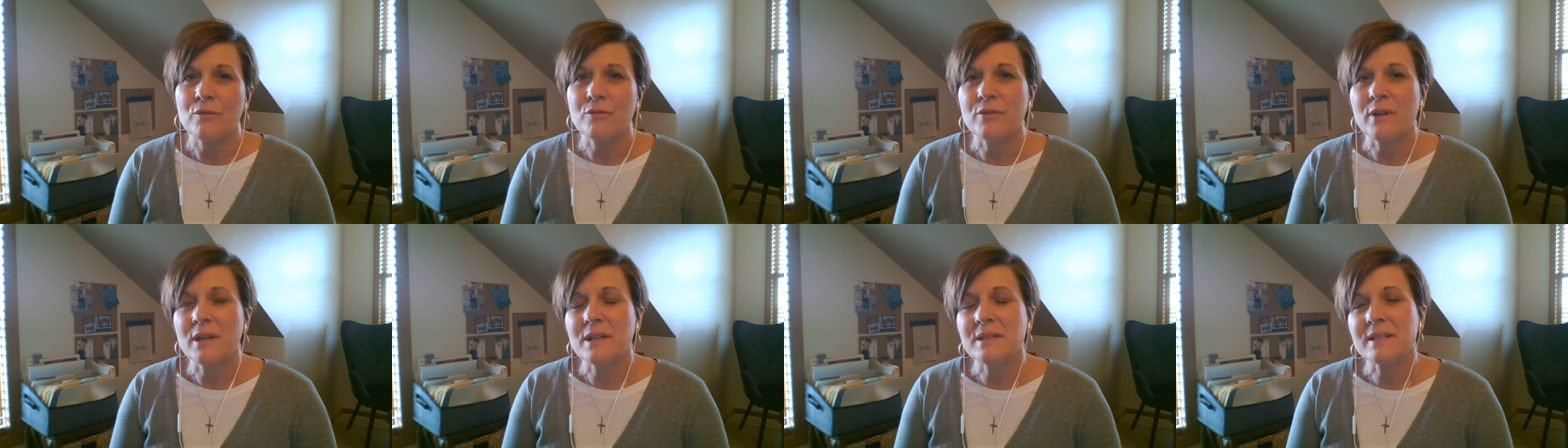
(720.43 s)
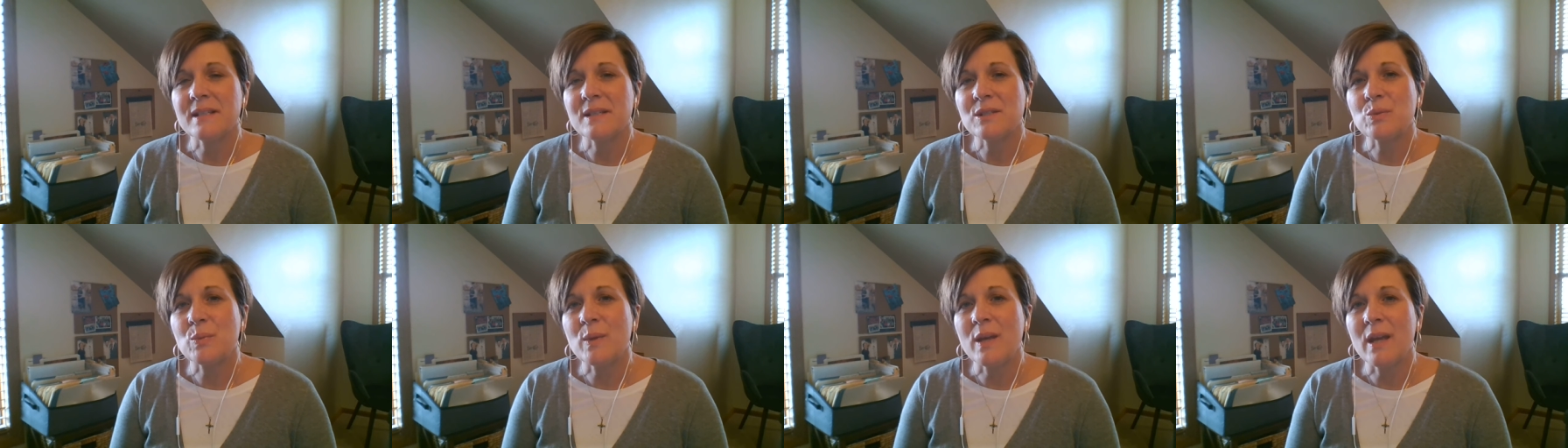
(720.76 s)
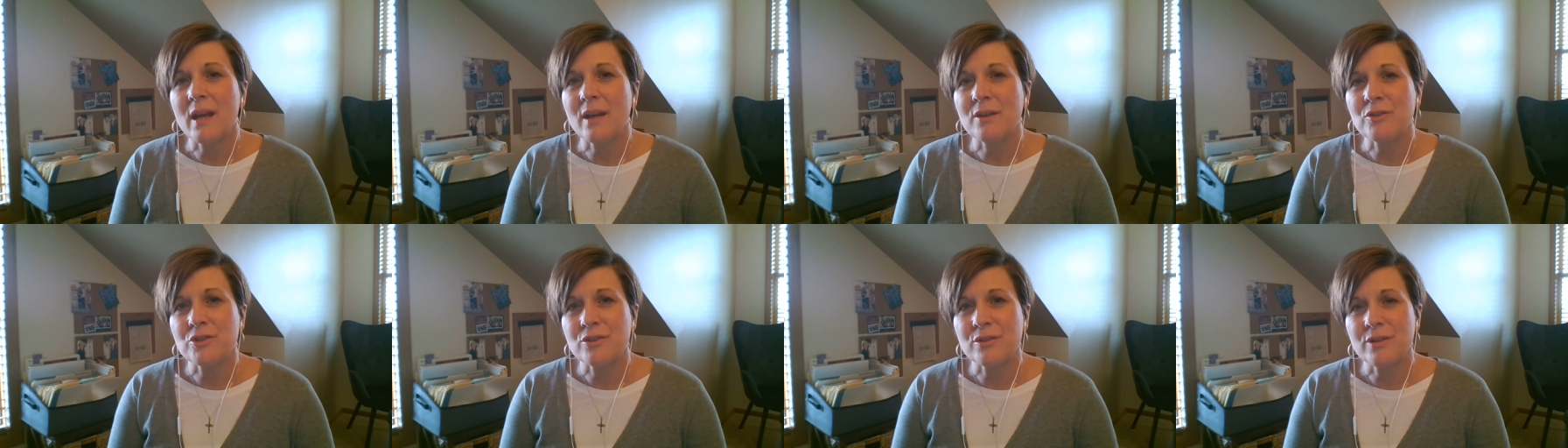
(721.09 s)
Friends, as we
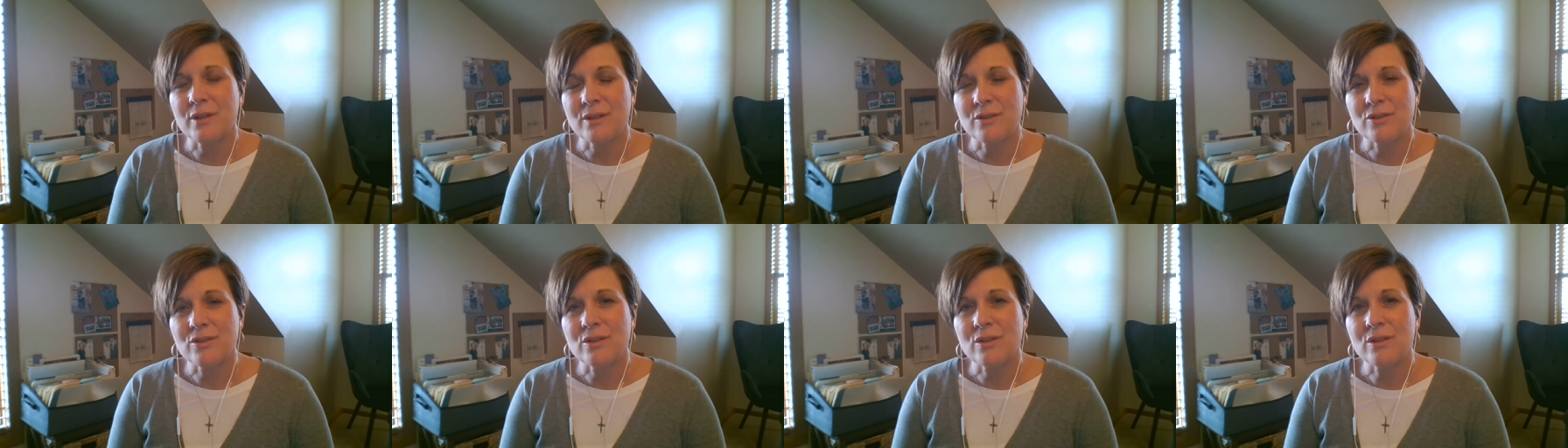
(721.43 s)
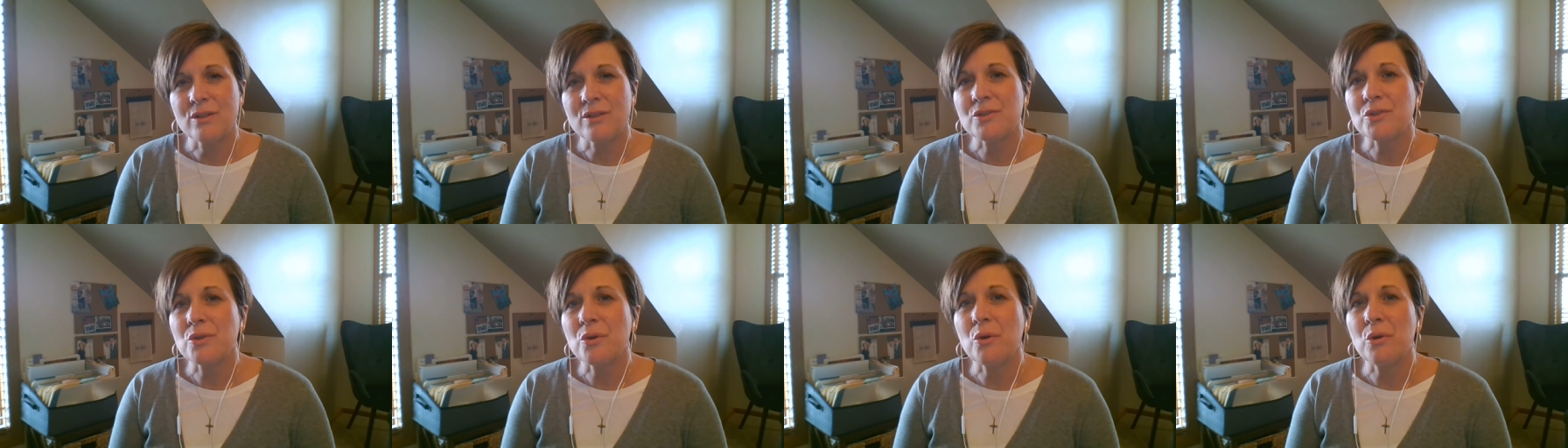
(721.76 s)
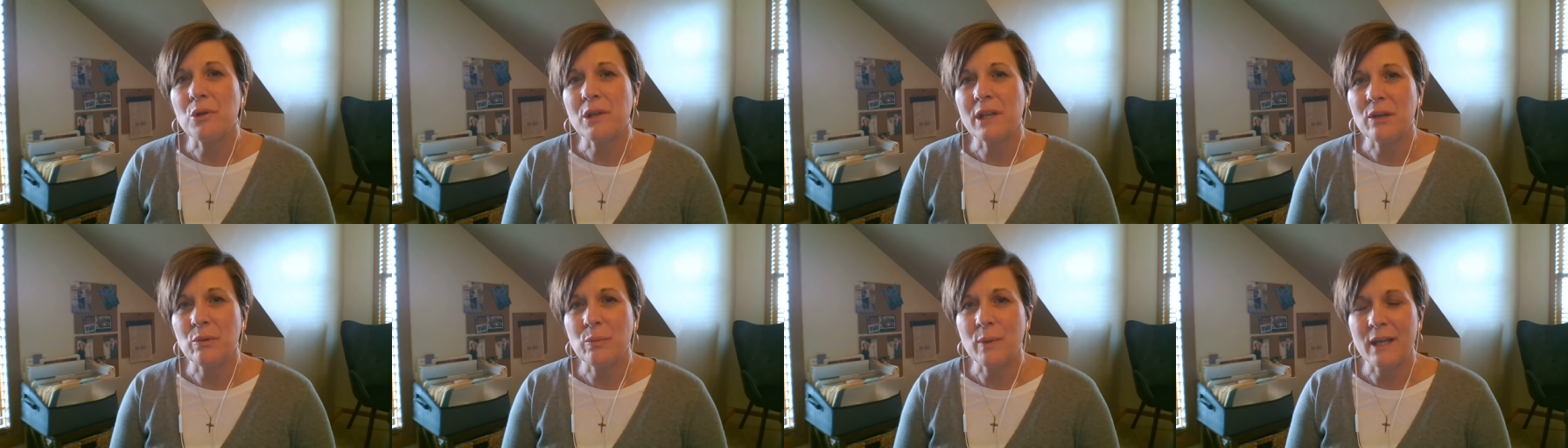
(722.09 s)
enter into this
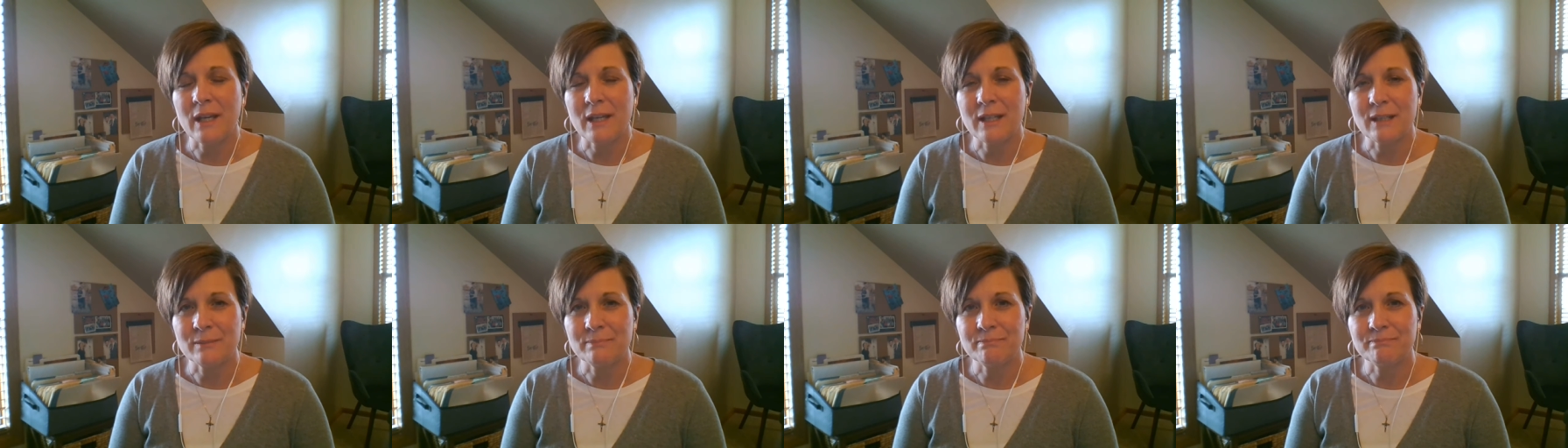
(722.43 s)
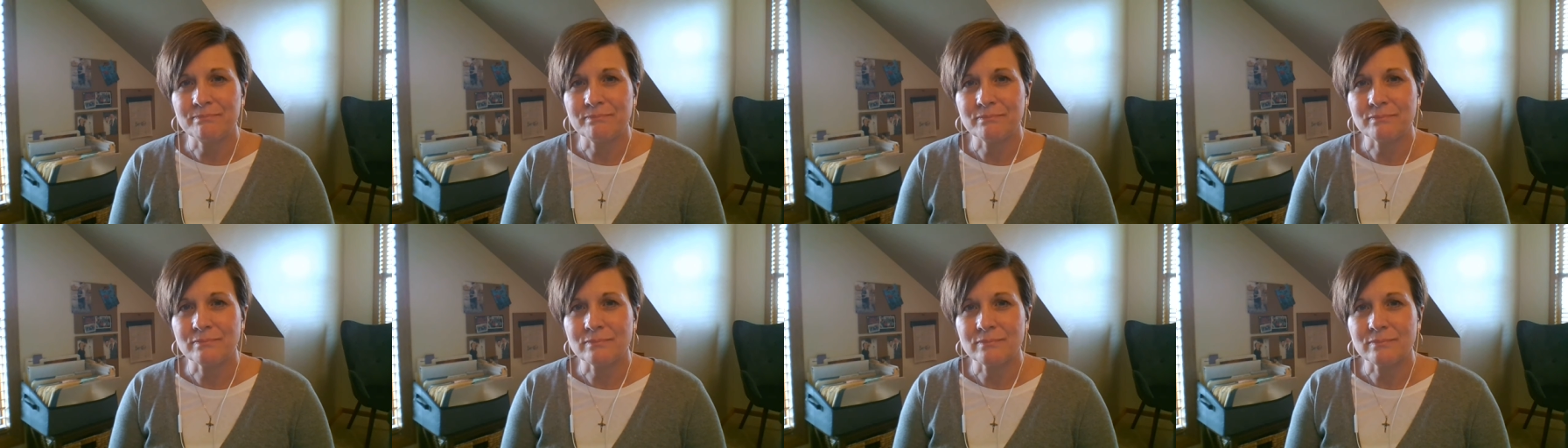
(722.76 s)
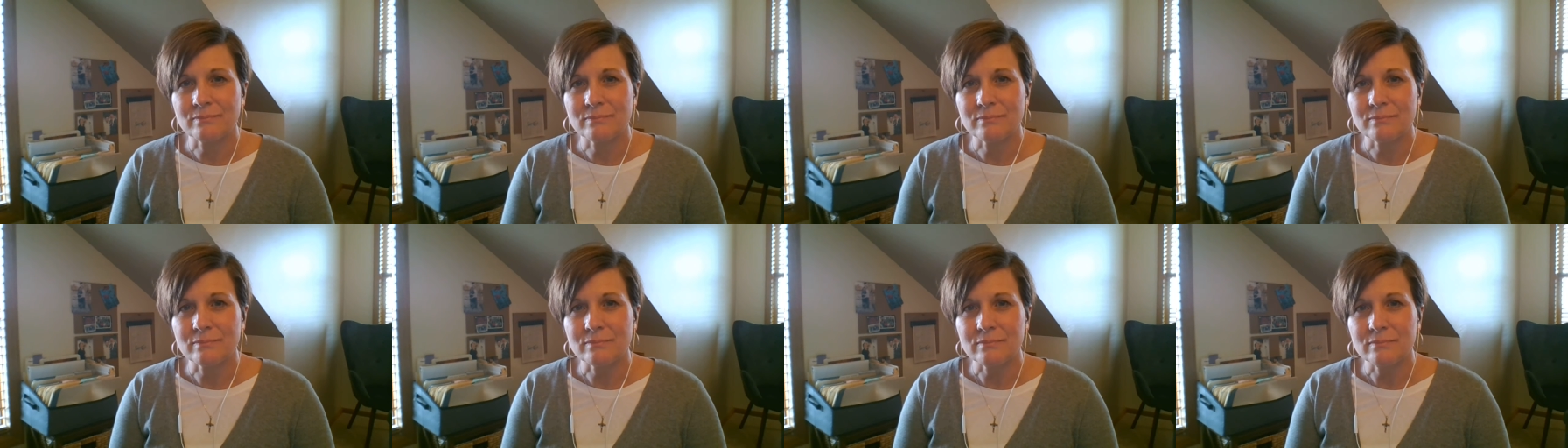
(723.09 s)
Holy Week,
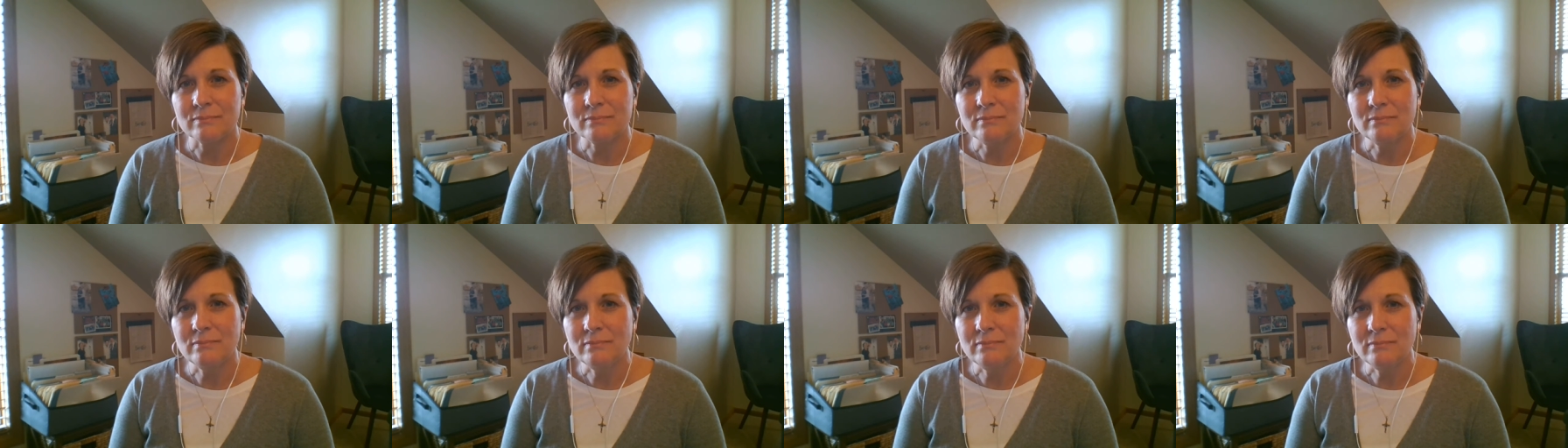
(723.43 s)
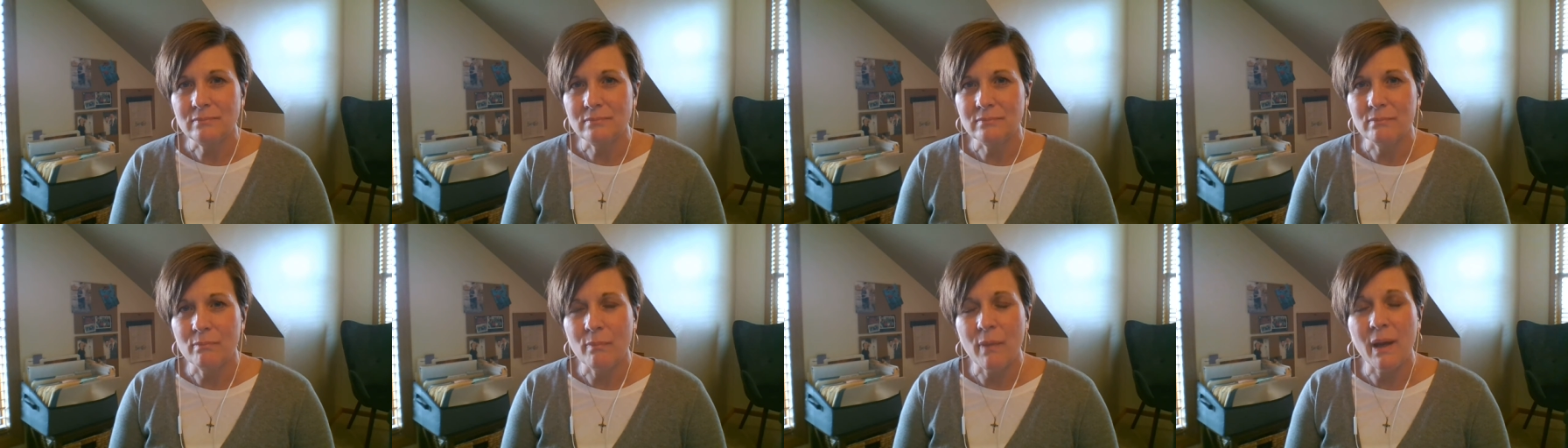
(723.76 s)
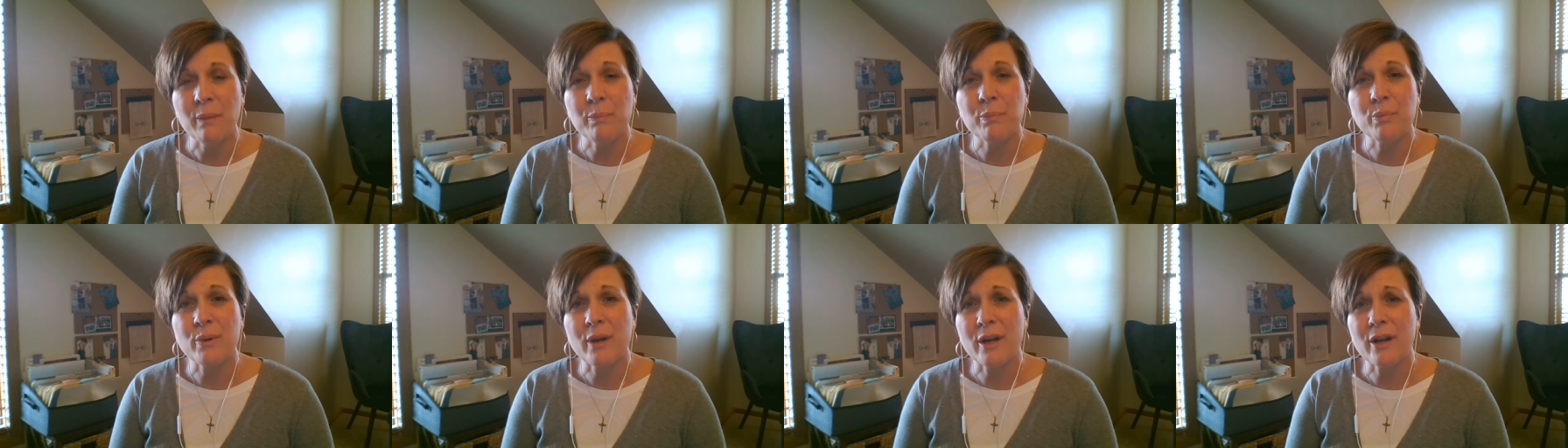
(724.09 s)

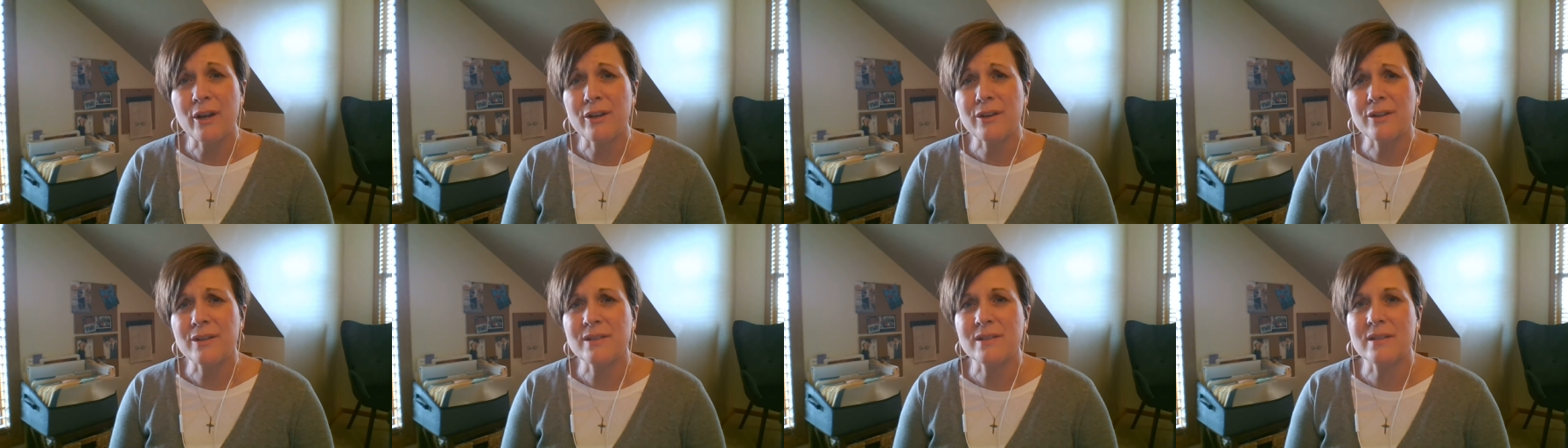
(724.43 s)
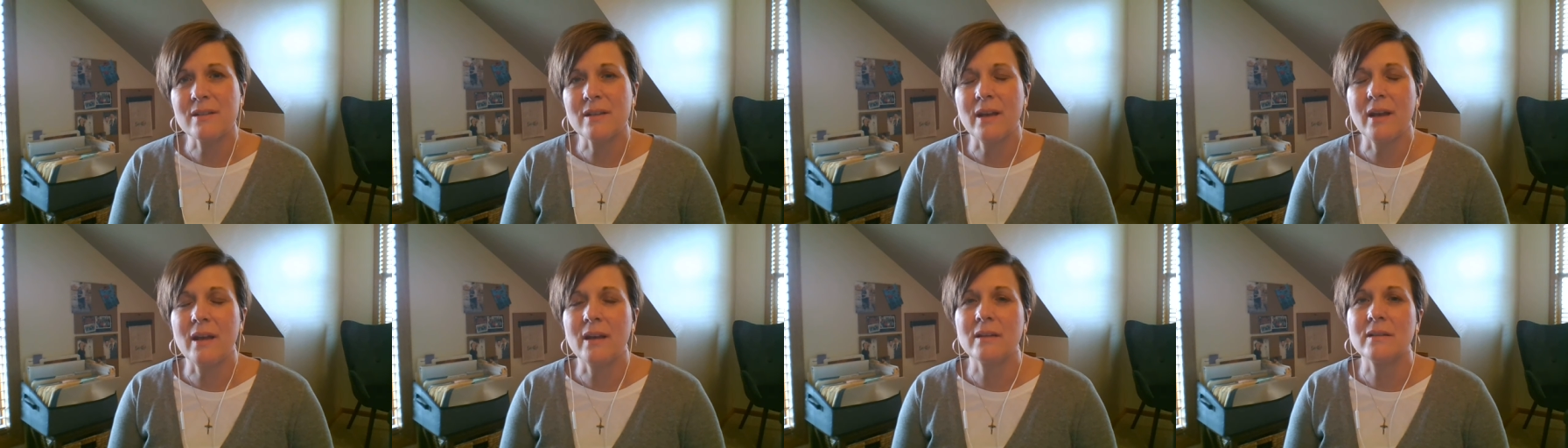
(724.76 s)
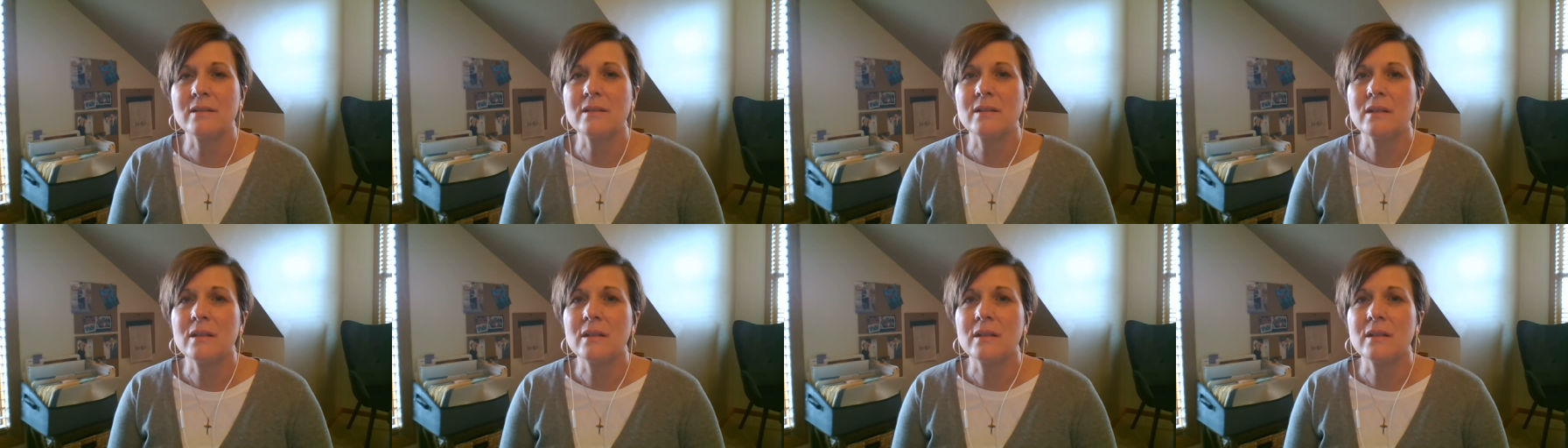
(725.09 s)
my prayer is that